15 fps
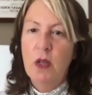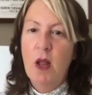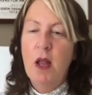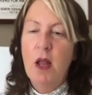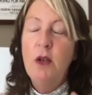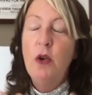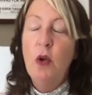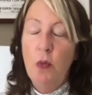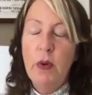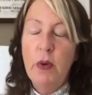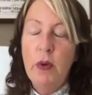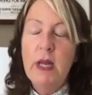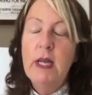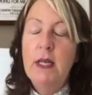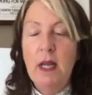
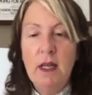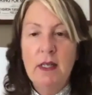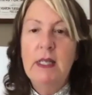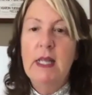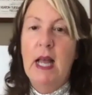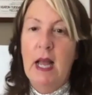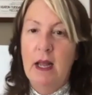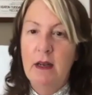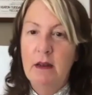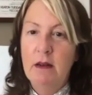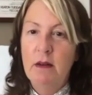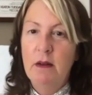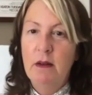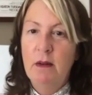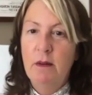Nobody does that.
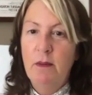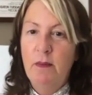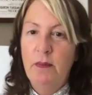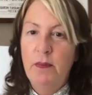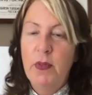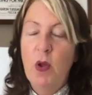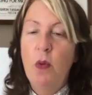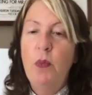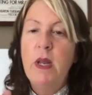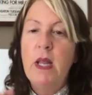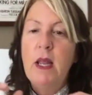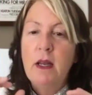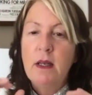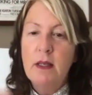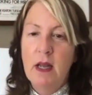Nobody
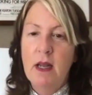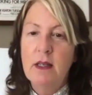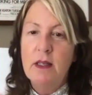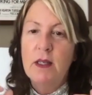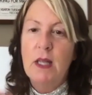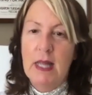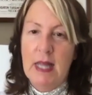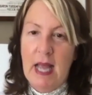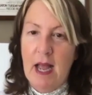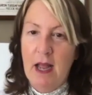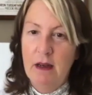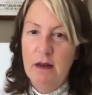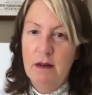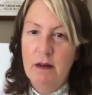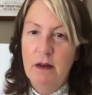does that.
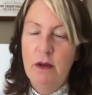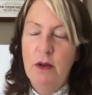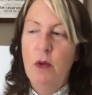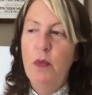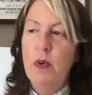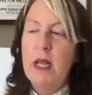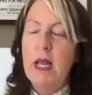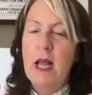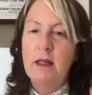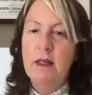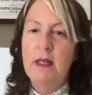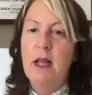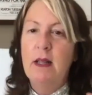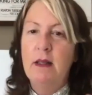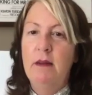Nobody has
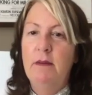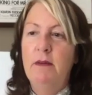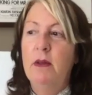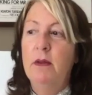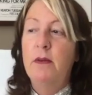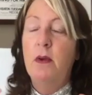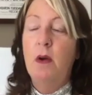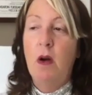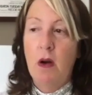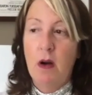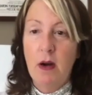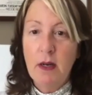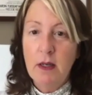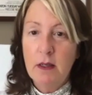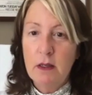that level of
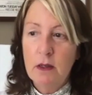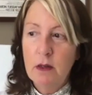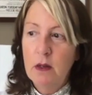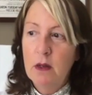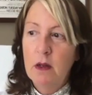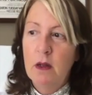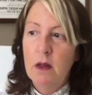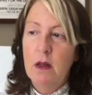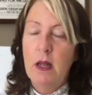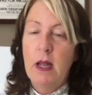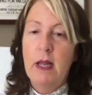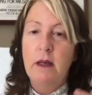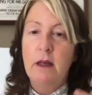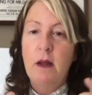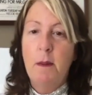heart
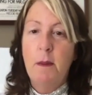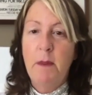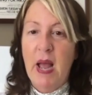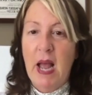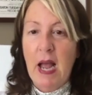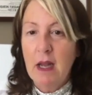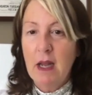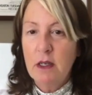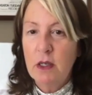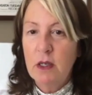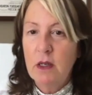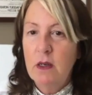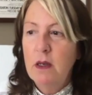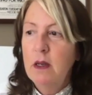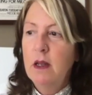and compassion
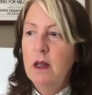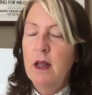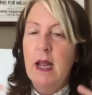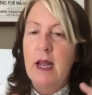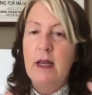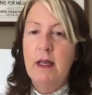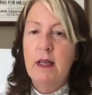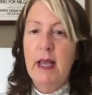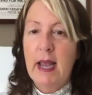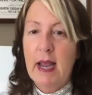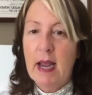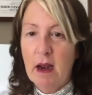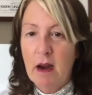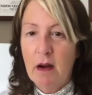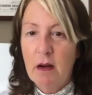and
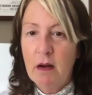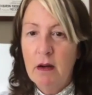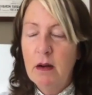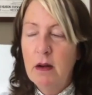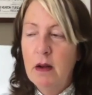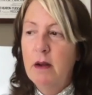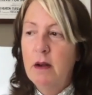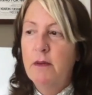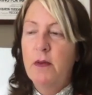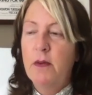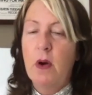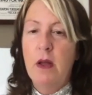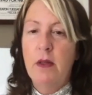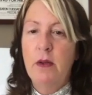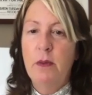care for
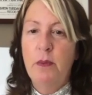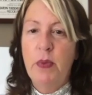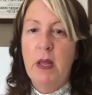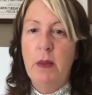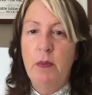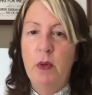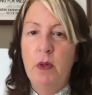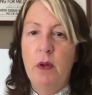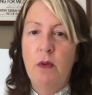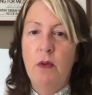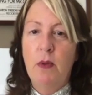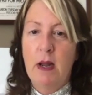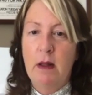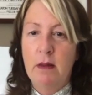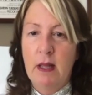other people
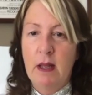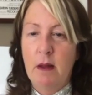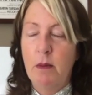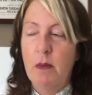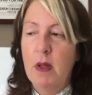around them.